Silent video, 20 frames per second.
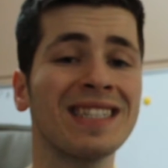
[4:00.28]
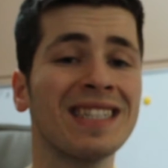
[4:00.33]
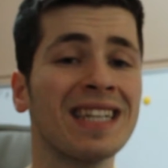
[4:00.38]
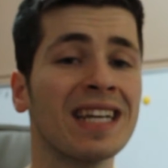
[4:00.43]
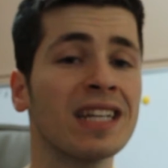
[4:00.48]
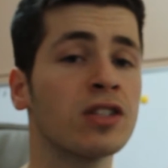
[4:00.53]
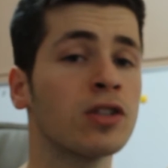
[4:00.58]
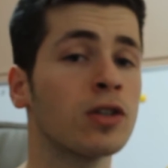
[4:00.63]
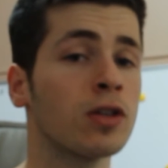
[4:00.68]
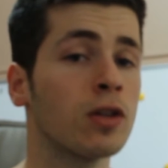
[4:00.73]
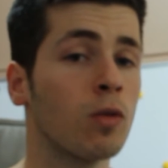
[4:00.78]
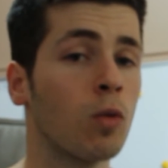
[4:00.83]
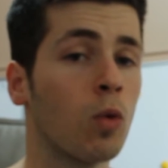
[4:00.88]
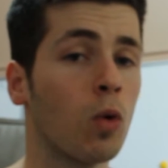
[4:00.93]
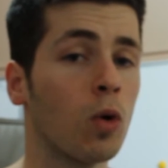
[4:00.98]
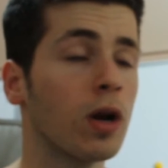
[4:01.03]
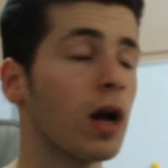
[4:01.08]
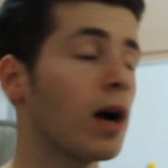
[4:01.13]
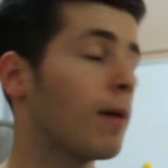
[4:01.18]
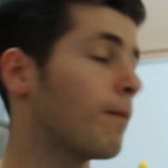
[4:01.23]
to stick to the
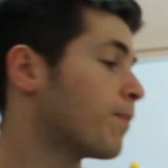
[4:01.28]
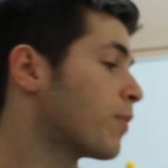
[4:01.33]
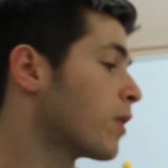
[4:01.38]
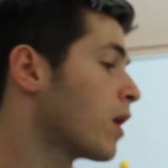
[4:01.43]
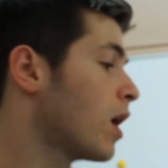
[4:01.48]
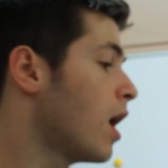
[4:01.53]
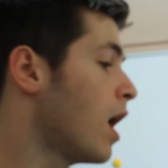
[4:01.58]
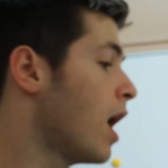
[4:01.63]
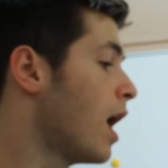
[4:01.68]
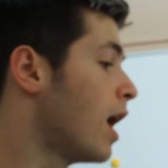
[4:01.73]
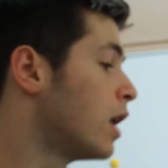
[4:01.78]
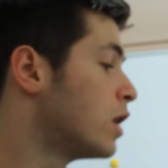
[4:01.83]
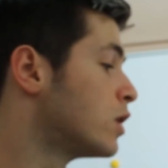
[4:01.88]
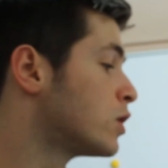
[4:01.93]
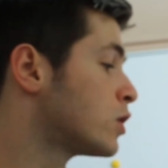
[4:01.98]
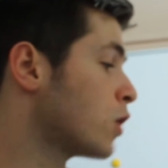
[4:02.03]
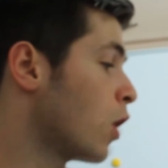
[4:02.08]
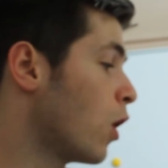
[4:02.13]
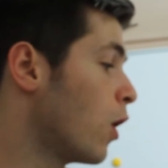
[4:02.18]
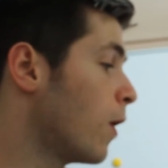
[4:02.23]
water.
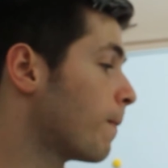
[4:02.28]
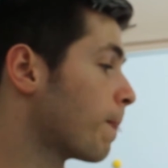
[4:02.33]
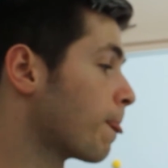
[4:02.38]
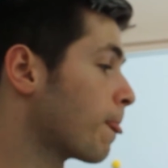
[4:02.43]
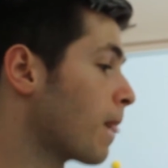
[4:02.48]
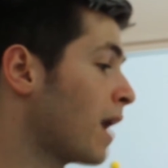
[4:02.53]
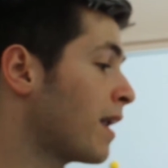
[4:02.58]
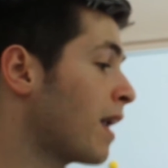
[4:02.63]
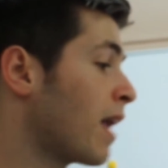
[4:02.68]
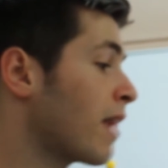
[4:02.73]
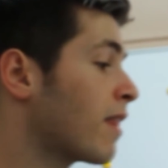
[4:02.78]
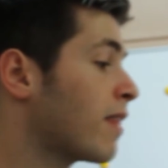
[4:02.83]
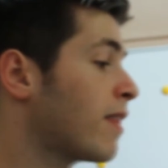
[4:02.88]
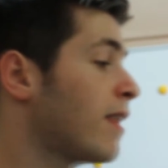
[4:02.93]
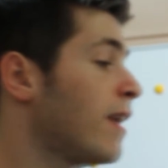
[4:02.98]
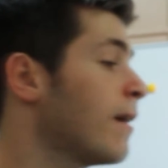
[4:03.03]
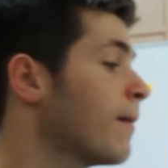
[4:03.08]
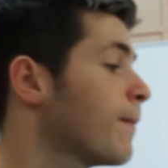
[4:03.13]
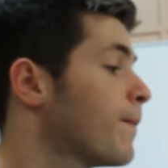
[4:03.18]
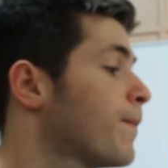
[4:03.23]
So another
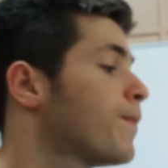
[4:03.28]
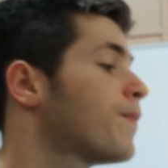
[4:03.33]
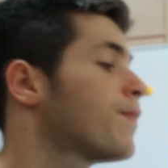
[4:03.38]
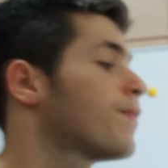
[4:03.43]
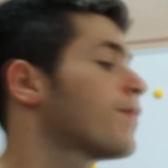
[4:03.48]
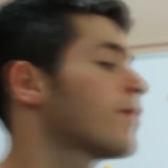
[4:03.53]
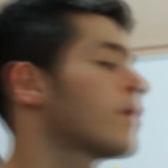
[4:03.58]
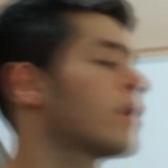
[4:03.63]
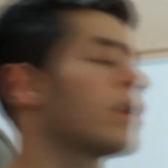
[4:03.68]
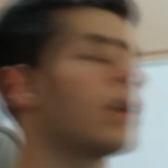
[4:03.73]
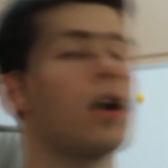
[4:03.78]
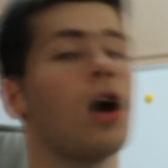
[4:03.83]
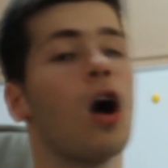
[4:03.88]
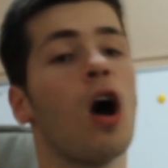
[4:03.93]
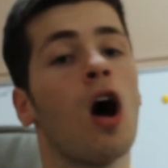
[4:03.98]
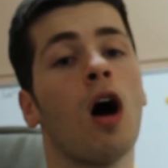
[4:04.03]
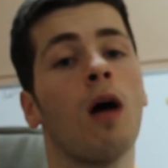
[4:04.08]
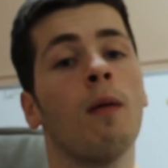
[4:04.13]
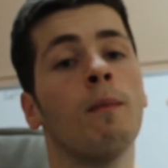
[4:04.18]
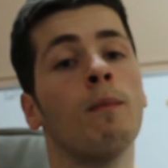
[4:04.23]
thing,
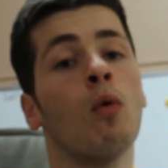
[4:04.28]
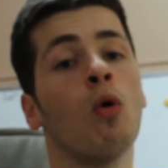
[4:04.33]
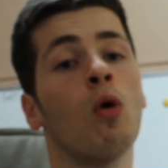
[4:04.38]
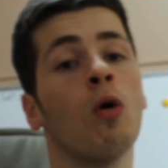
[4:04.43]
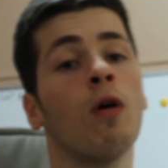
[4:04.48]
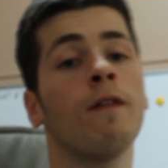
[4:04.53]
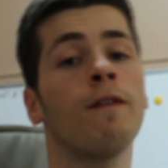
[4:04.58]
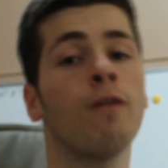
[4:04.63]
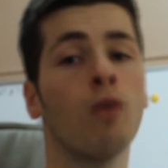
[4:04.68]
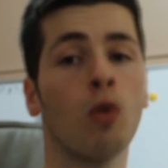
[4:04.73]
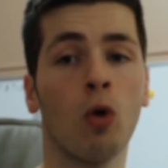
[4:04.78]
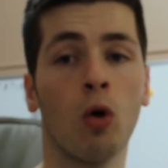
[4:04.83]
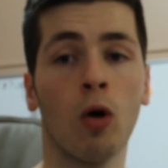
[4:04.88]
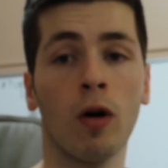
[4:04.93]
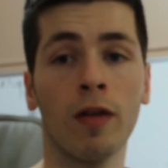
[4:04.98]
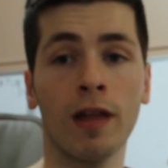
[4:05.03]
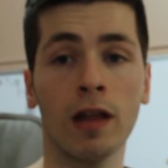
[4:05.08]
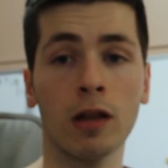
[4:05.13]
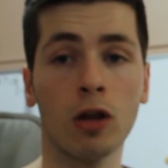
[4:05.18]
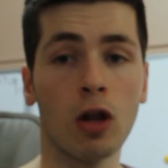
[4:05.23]
more
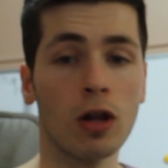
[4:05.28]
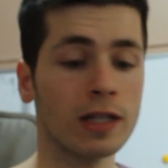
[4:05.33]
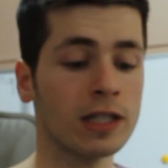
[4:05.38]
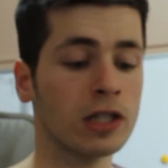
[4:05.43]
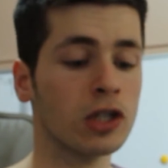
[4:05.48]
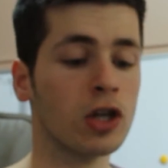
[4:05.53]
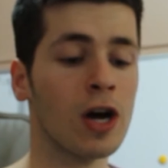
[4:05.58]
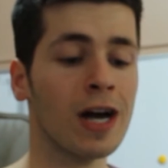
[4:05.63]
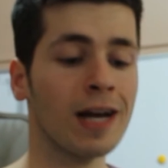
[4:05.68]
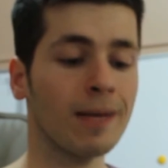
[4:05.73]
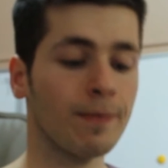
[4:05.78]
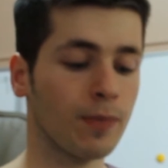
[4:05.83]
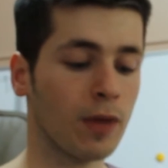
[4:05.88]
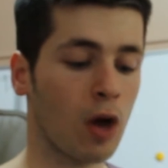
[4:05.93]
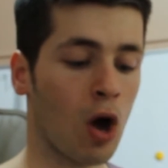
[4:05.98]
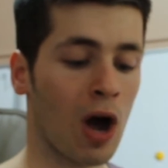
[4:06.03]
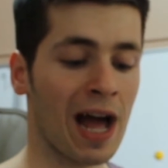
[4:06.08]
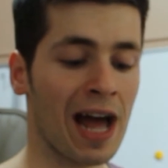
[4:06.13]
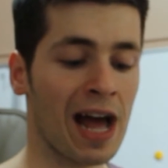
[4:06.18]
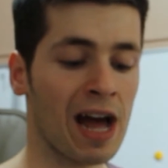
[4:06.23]
for the lolly side,
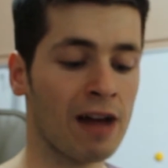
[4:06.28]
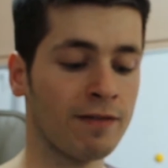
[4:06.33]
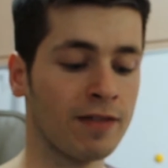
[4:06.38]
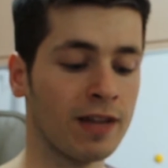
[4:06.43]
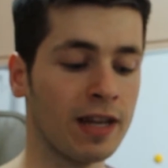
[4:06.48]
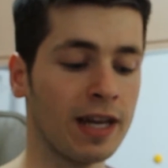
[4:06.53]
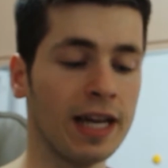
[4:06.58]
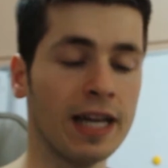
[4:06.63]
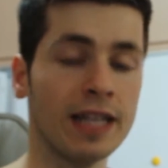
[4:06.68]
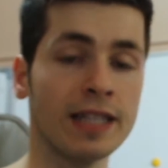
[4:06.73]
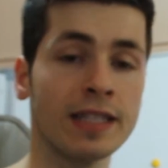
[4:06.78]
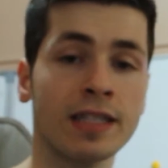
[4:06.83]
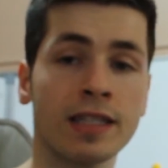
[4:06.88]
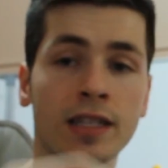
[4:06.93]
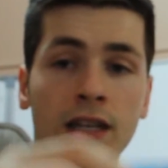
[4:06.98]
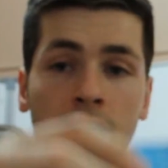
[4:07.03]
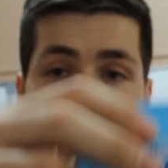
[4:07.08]
I have these